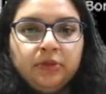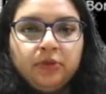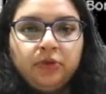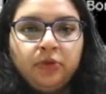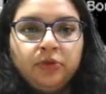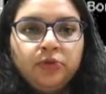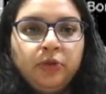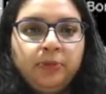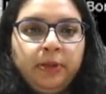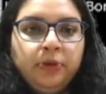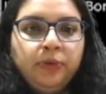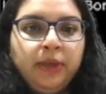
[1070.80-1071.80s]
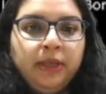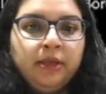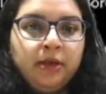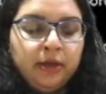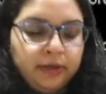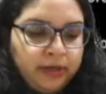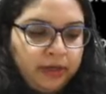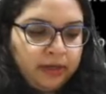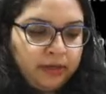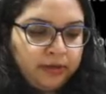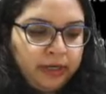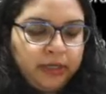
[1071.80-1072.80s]
So those who will be doing uh, uh,
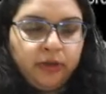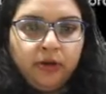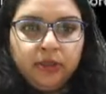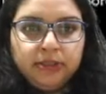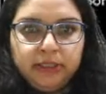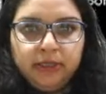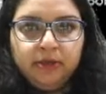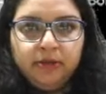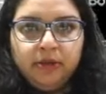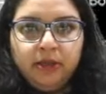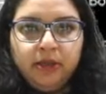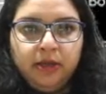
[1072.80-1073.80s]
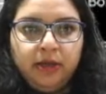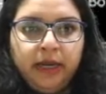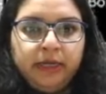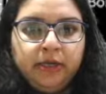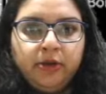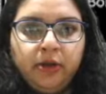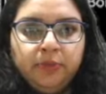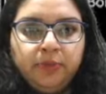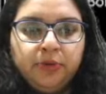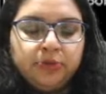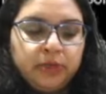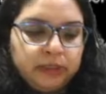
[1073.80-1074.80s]
radiology later on,
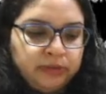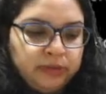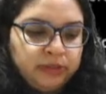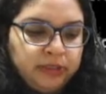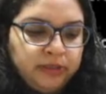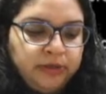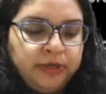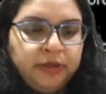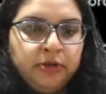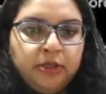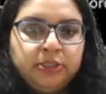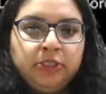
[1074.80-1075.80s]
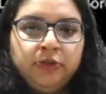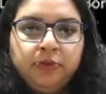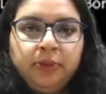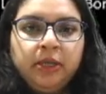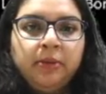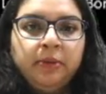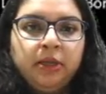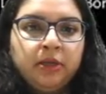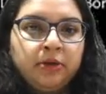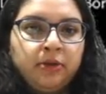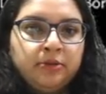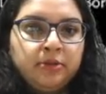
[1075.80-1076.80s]
post-graduation in radiology, you will be coming
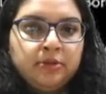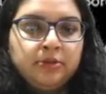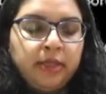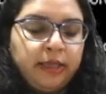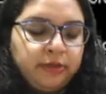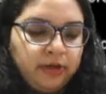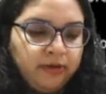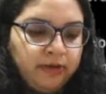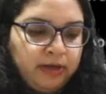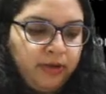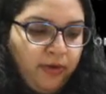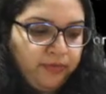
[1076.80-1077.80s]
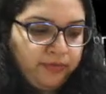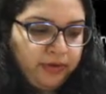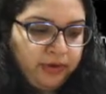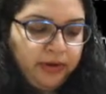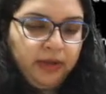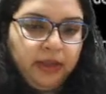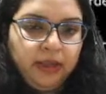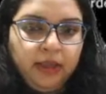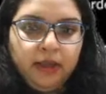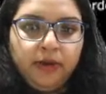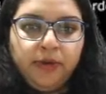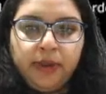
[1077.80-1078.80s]
across this X-ray very often.
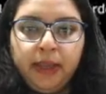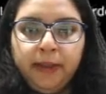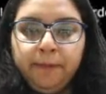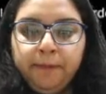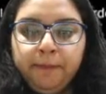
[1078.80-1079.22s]
Okay,